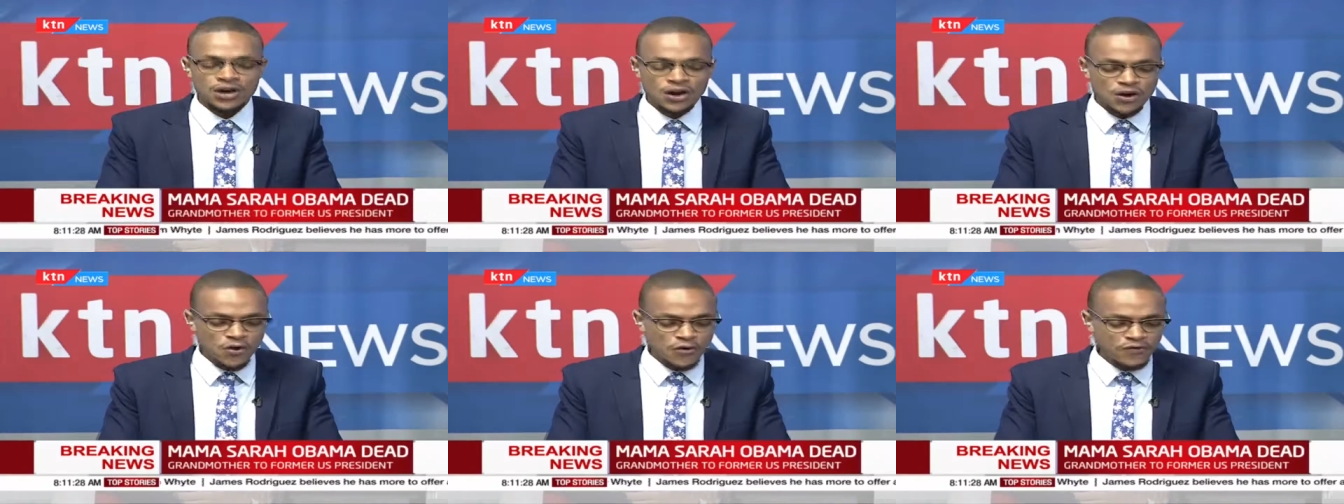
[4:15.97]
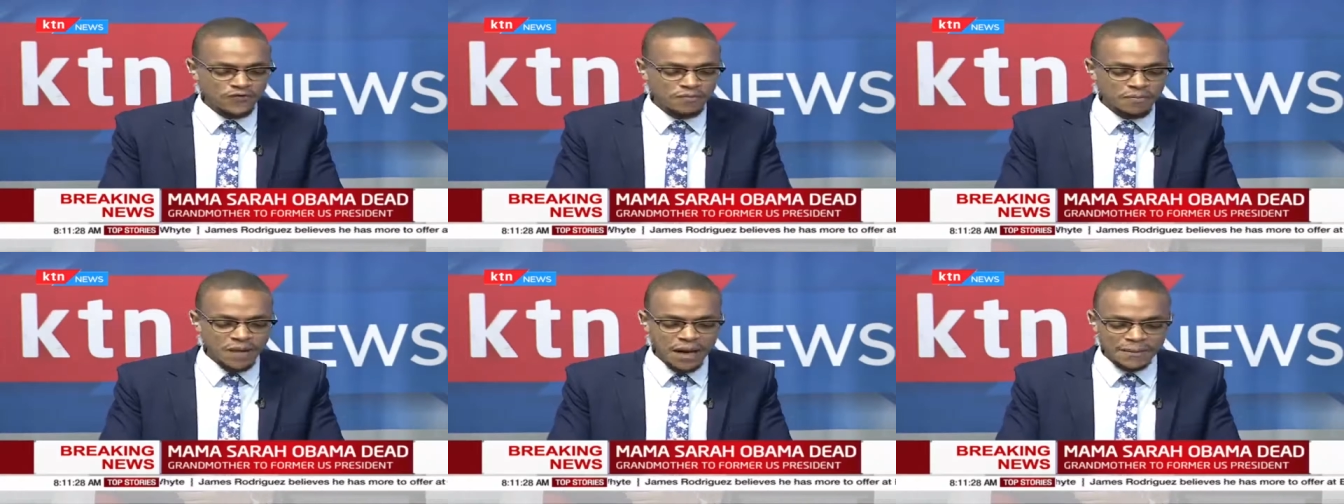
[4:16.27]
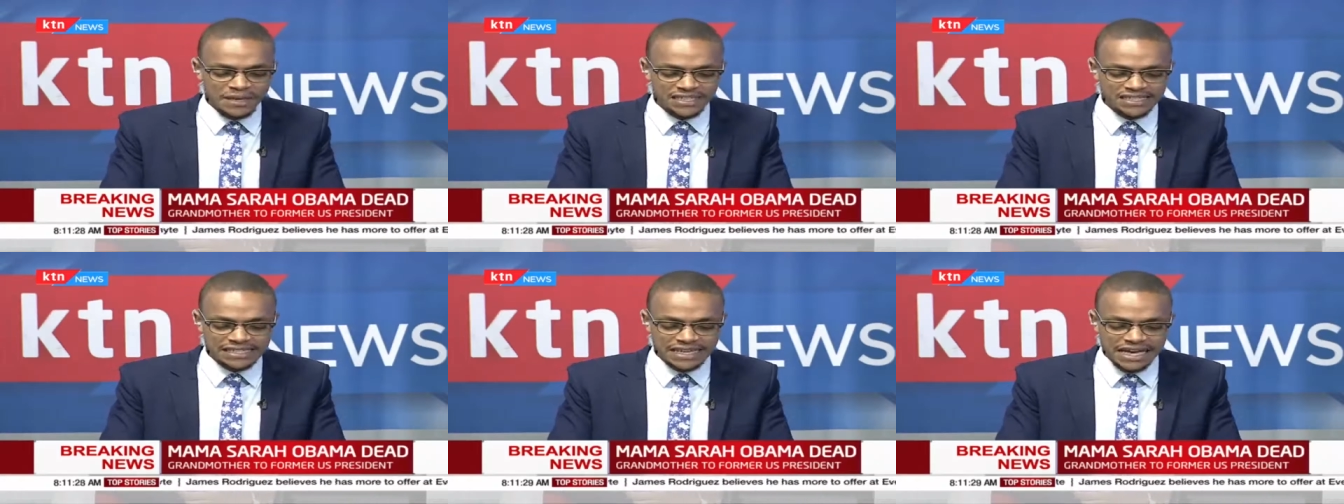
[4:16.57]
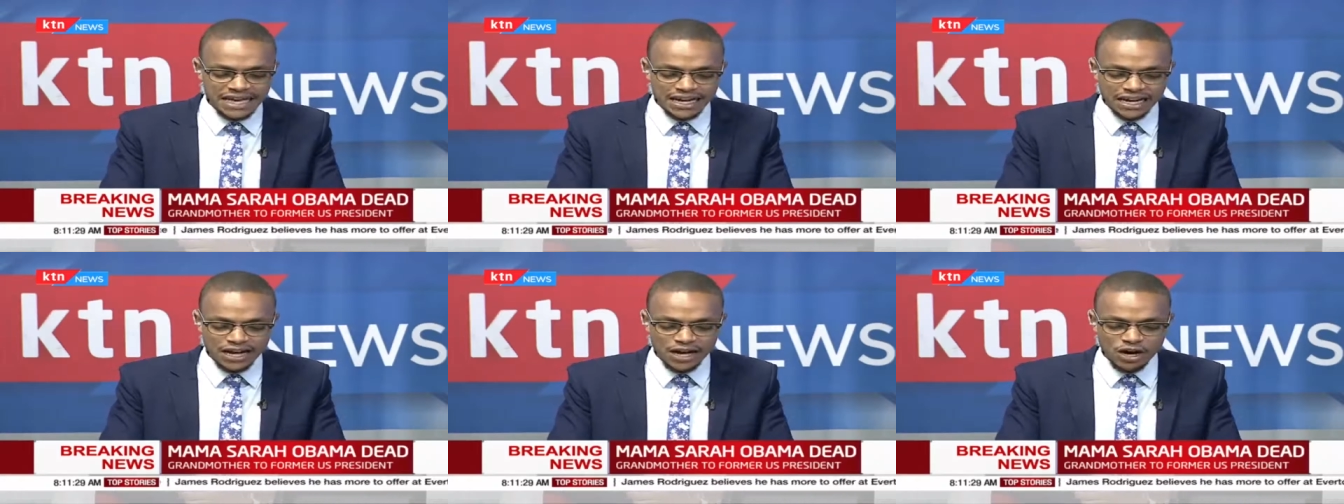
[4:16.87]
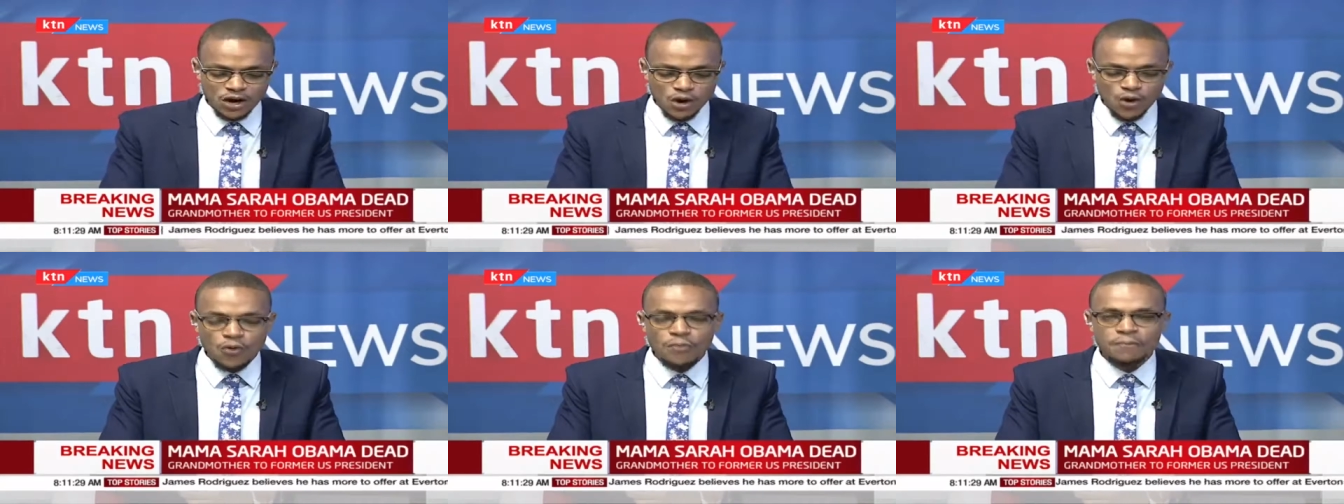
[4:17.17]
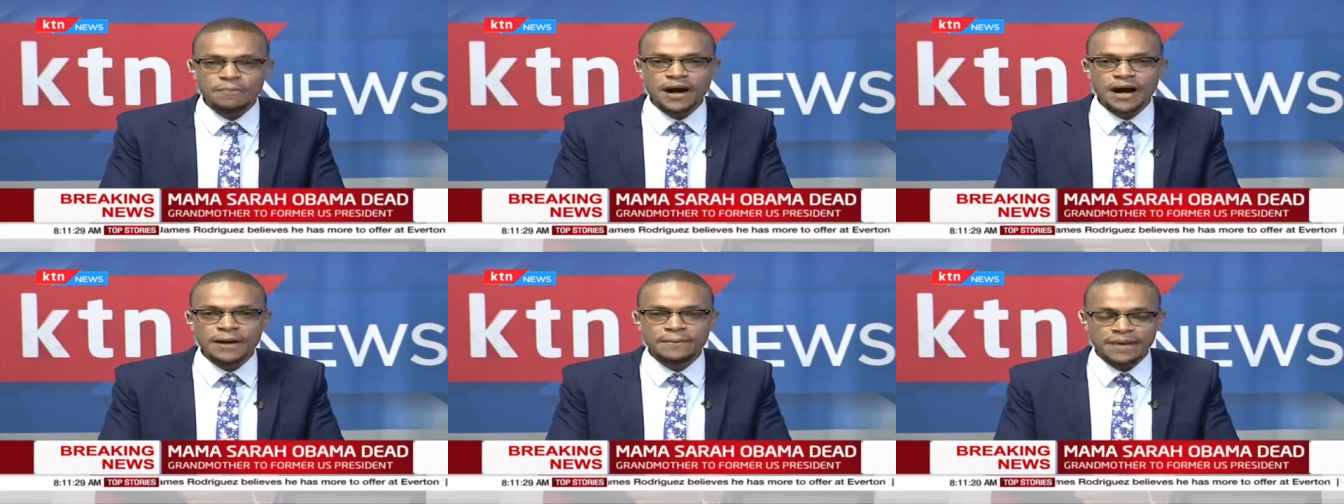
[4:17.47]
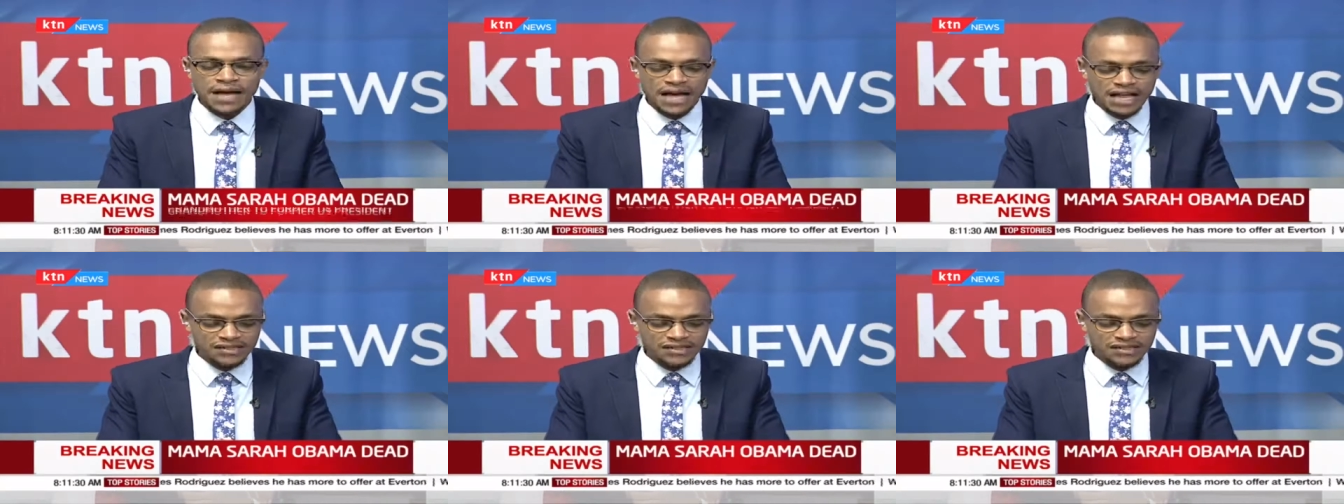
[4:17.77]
of Mama Sarah Obama.